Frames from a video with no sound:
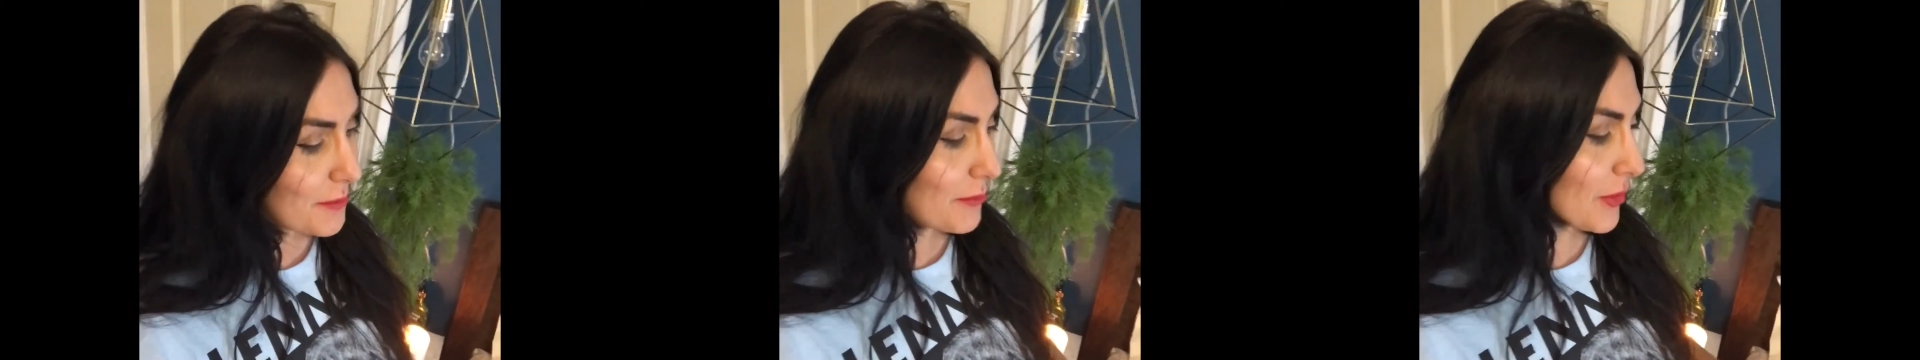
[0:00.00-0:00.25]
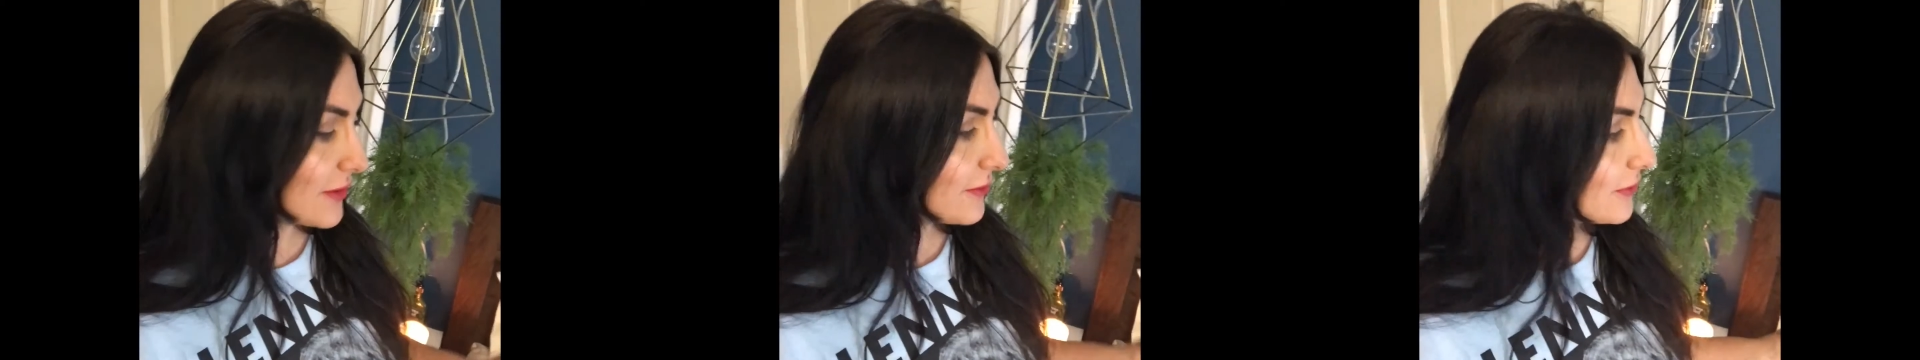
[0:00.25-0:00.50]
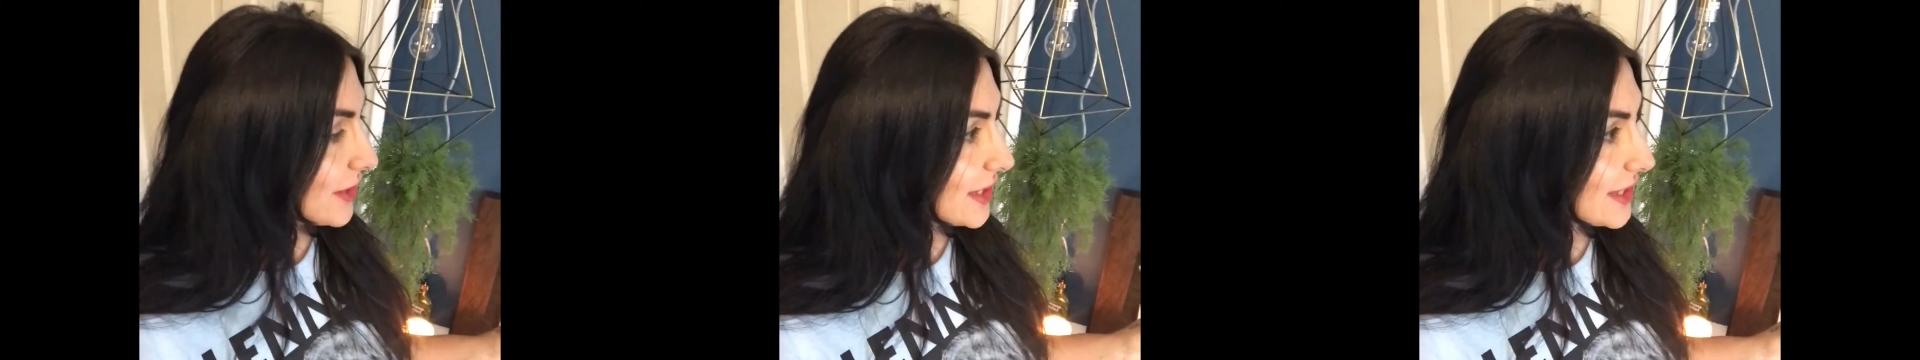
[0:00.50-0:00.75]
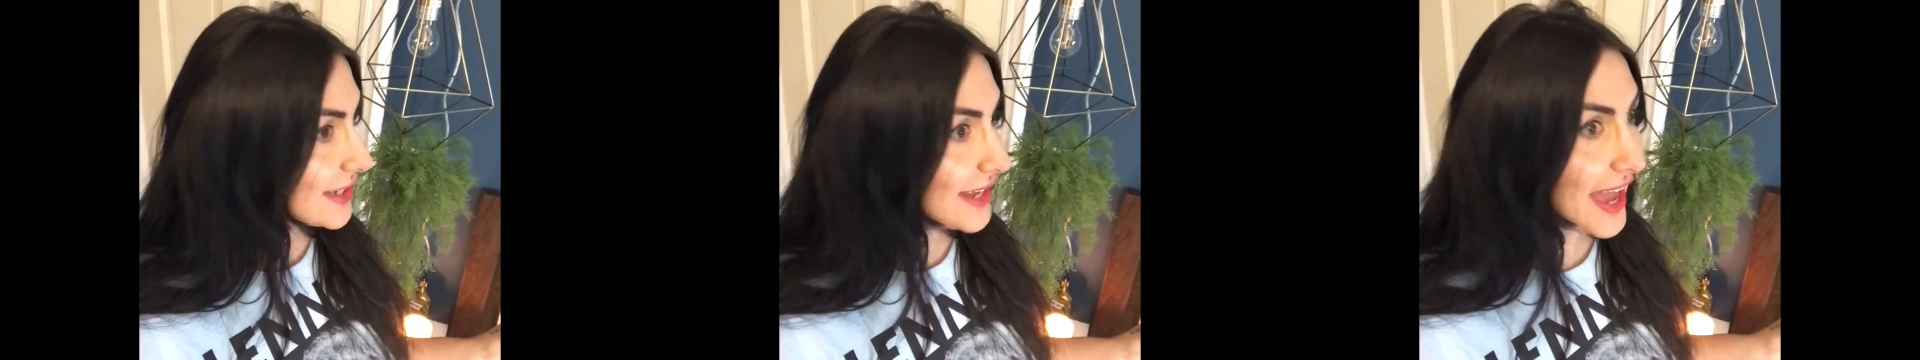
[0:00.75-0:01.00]
more
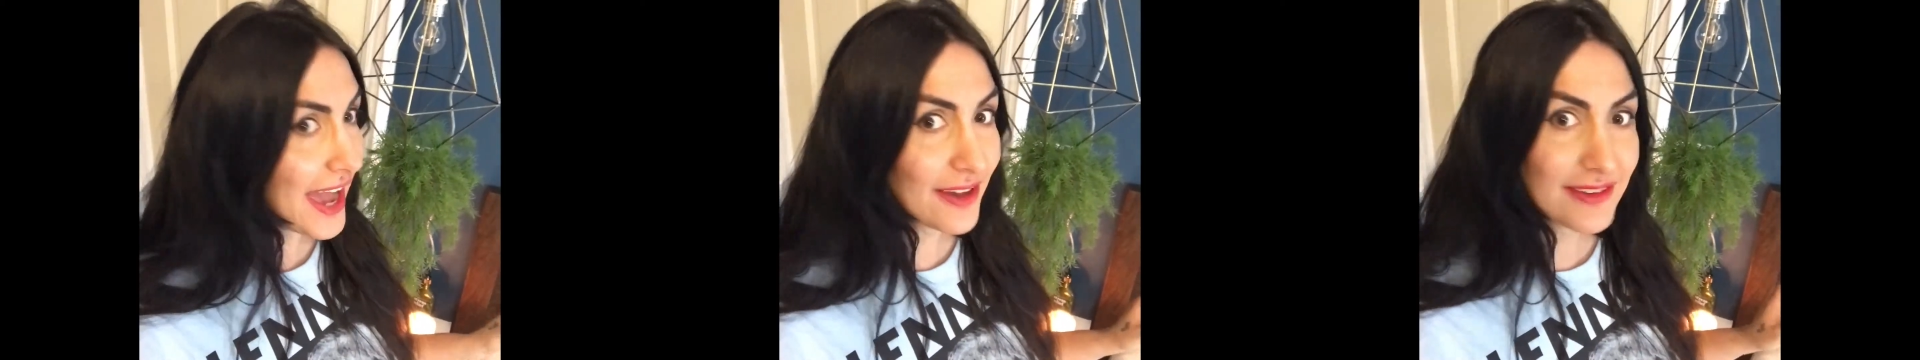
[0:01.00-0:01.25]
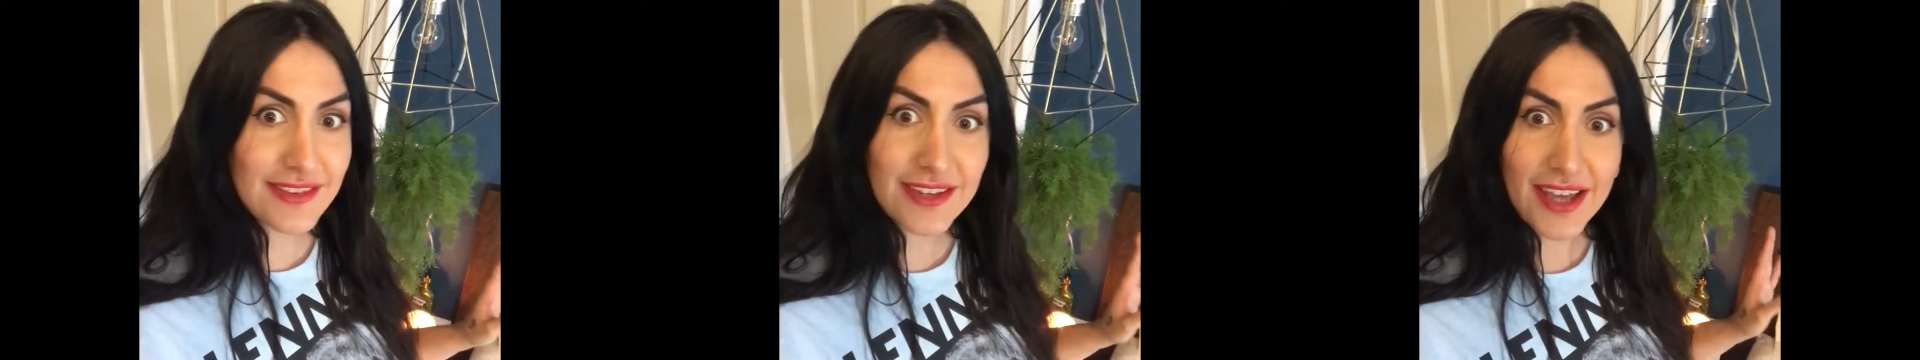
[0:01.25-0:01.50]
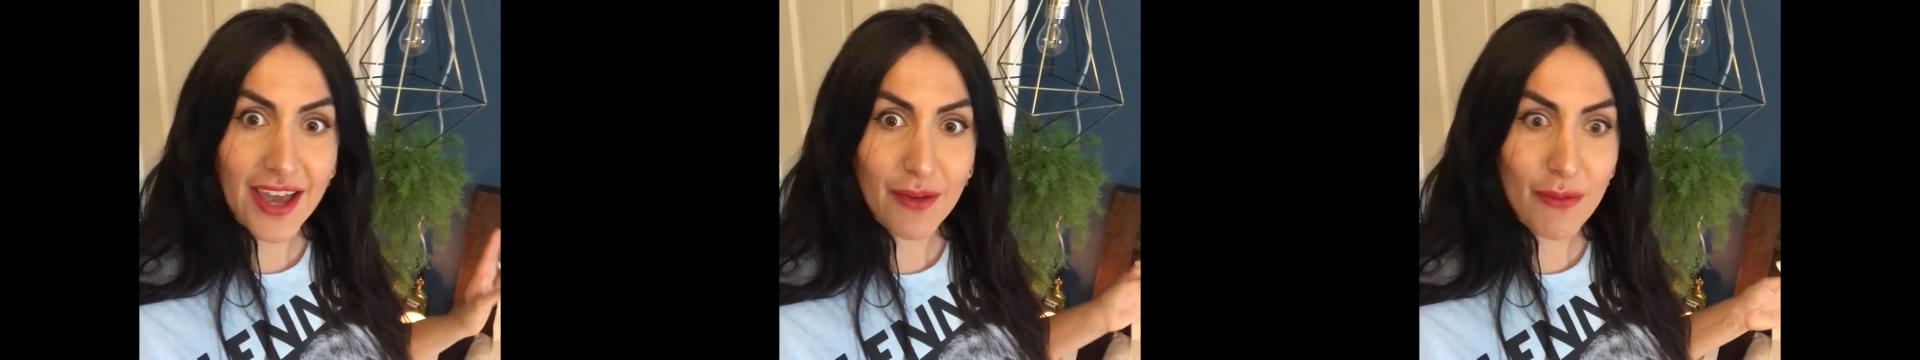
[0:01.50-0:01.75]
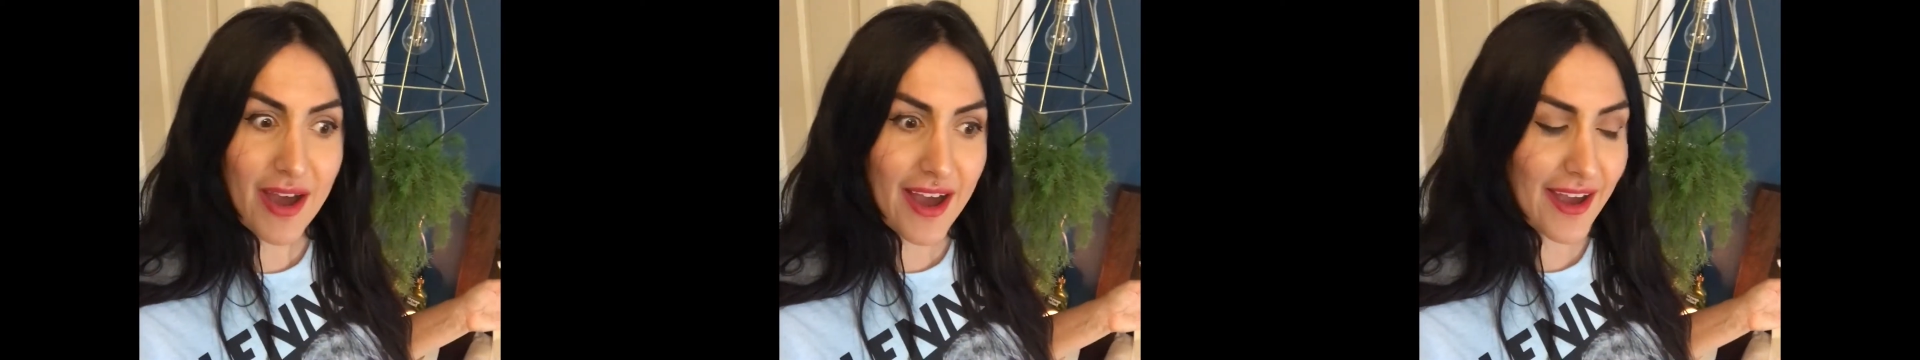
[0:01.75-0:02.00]
fun house
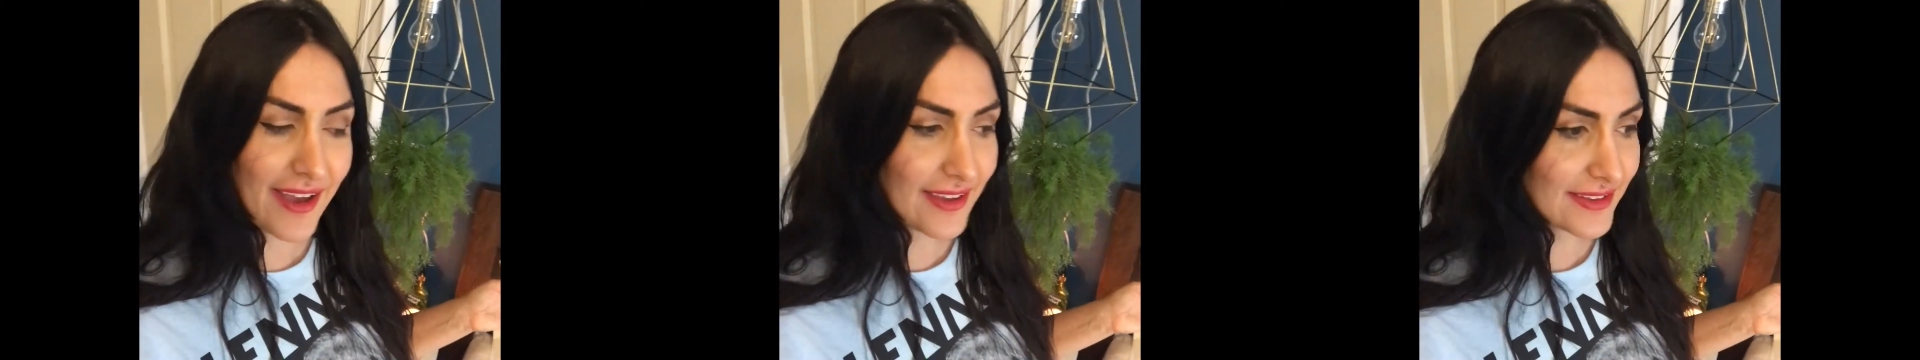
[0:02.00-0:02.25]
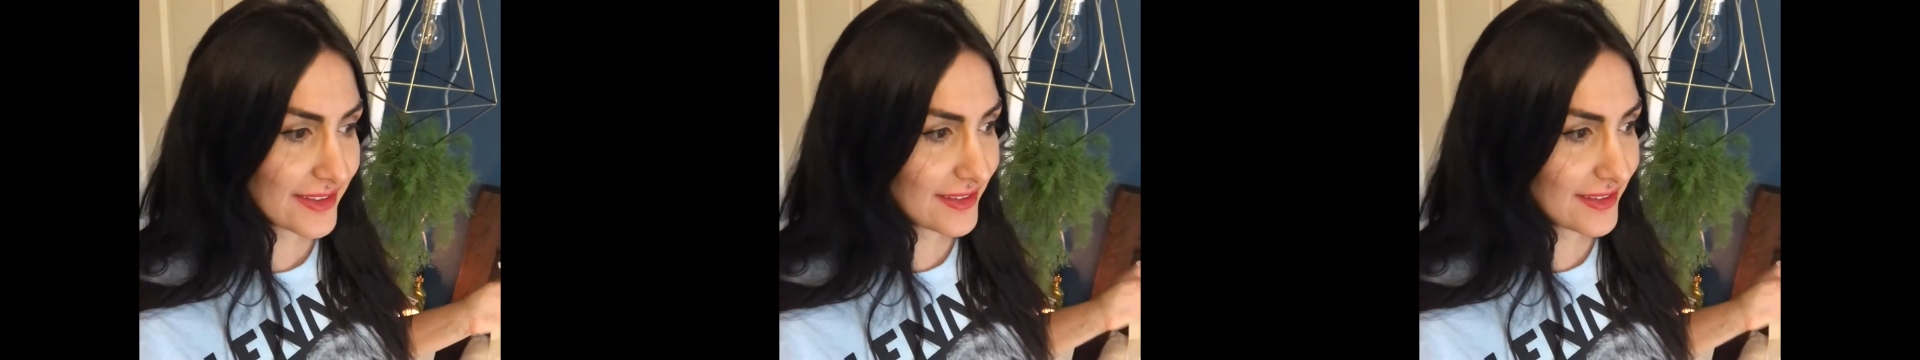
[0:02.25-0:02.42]
DIYs